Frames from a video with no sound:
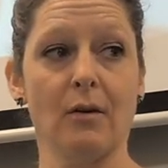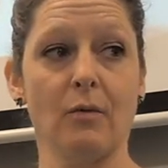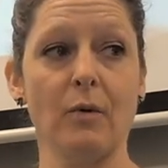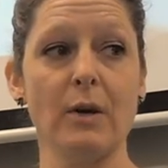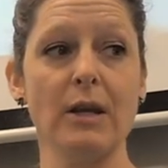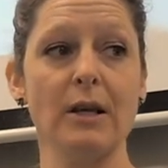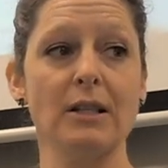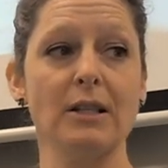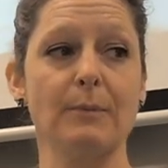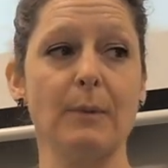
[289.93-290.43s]

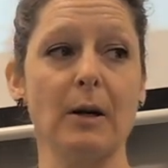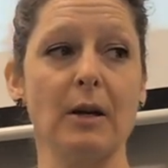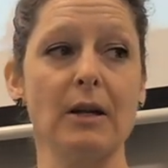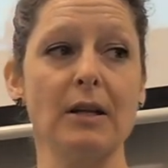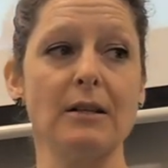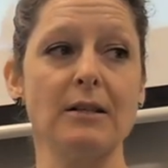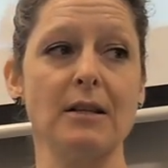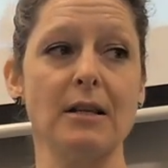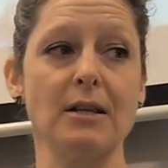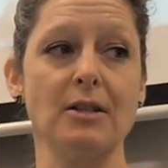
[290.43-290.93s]
We
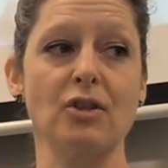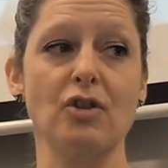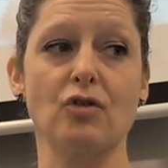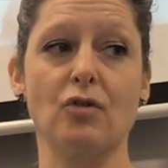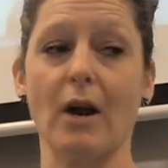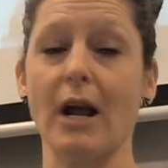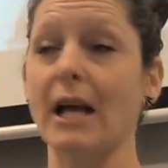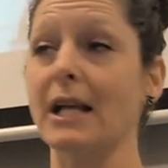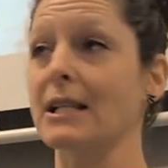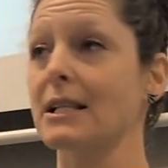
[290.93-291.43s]
experience this
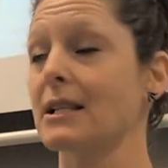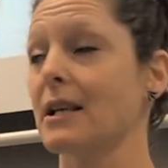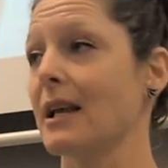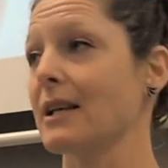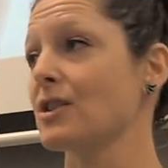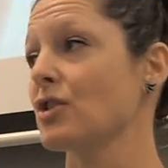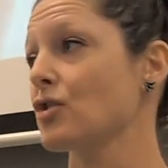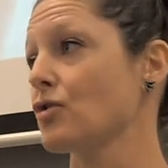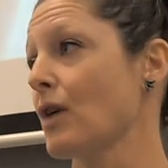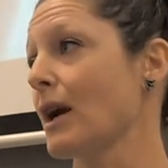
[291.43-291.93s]
stress
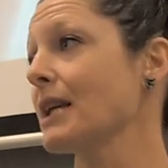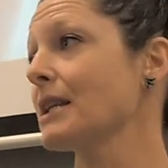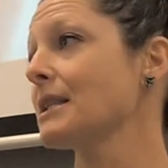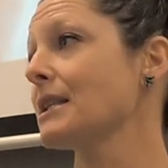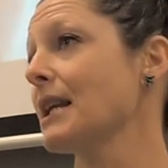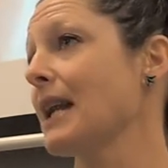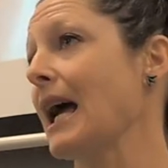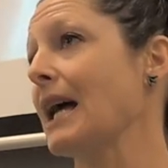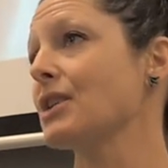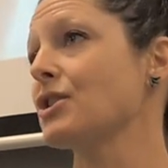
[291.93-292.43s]
as stress
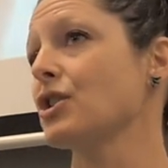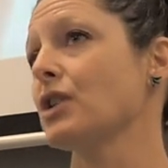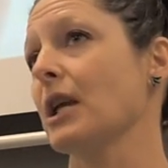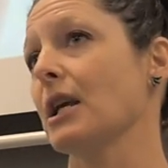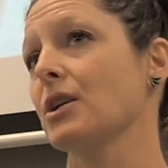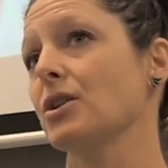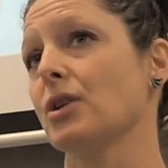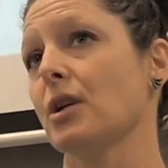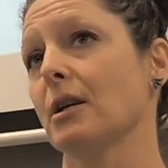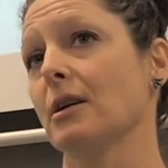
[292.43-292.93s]
and
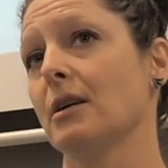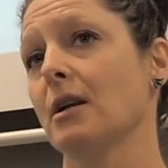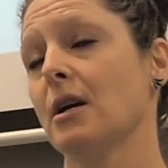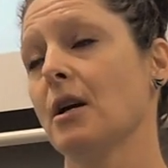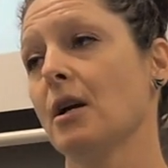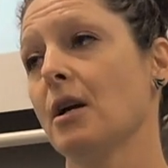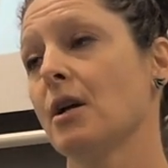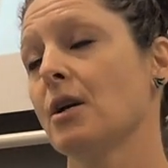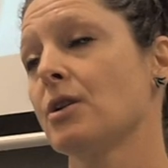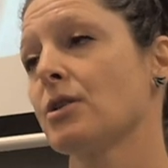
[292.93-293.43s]
agitation.
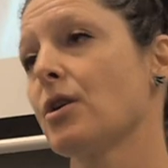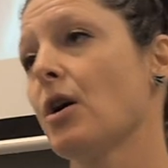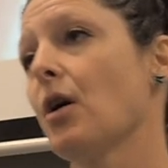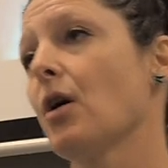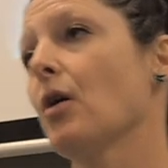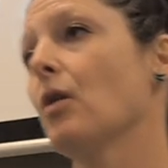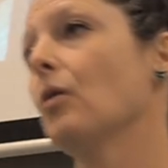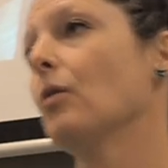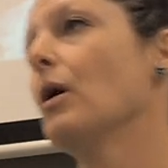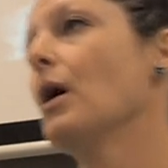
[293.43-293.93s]

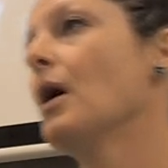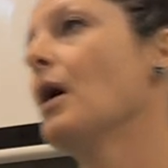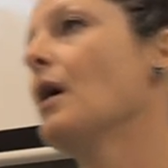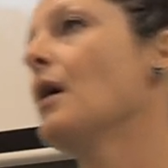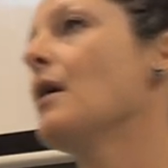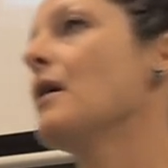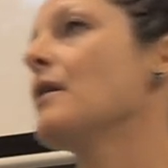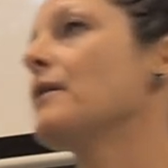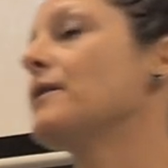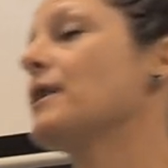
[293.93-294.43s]
So
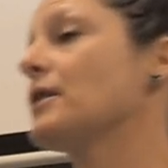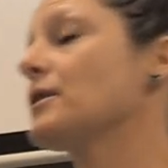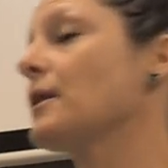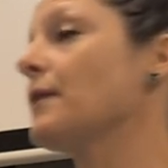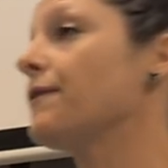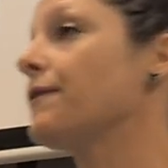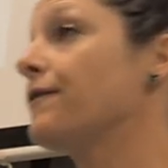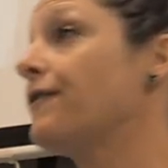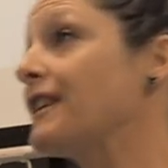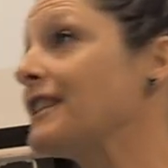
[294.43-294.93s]
there's
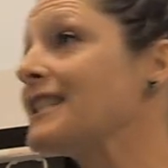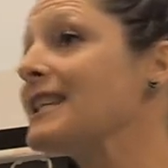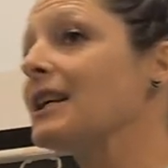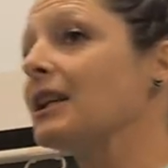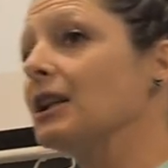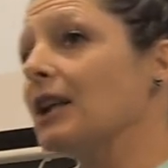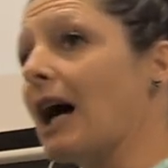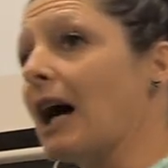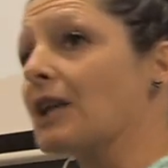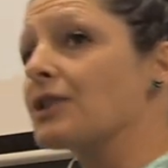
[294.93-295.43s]
a
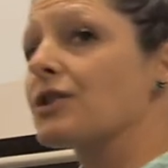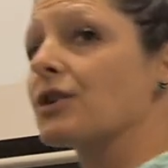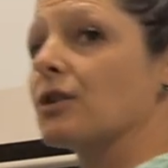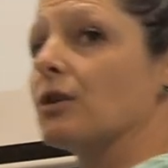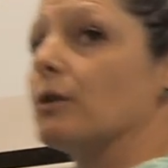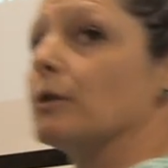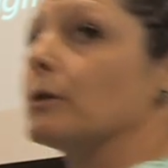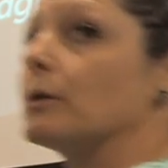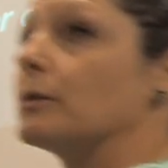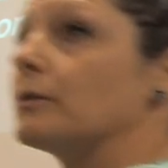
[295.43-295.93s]

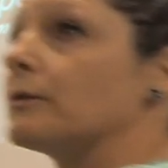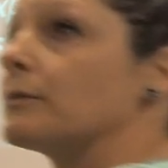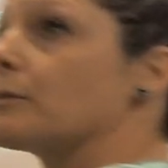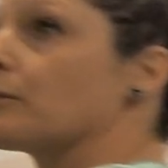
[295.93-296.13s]
physiological